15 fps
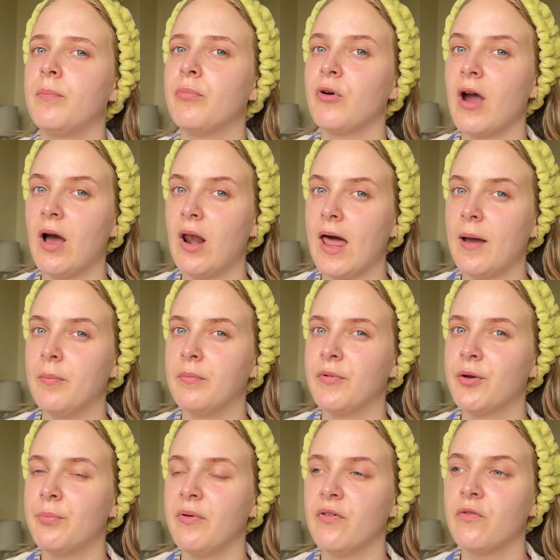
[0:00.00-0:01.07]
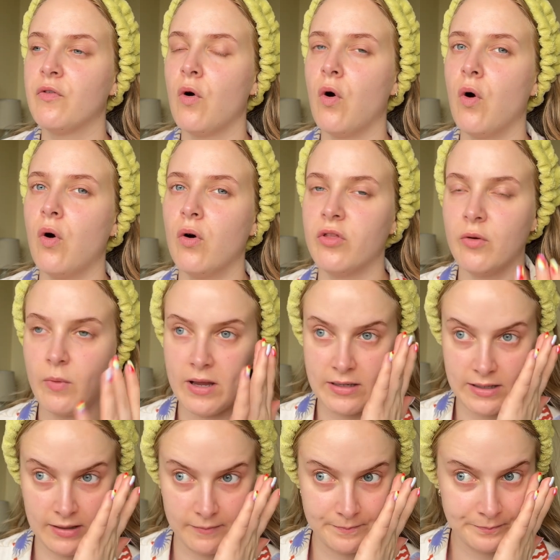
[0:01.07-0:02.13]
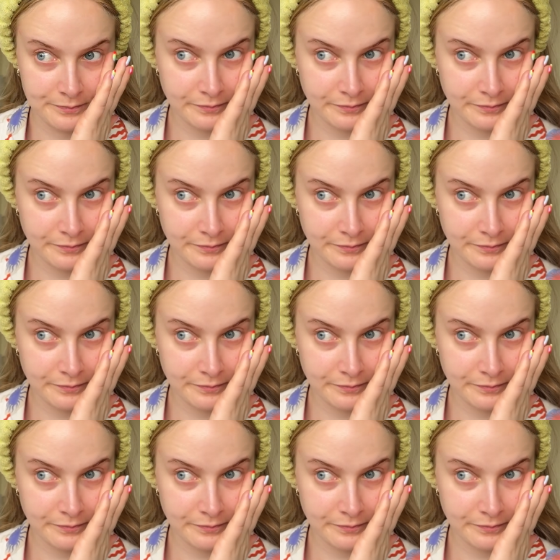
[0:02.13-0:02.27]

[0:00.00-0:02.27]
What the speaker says: brow lambed before the wedding.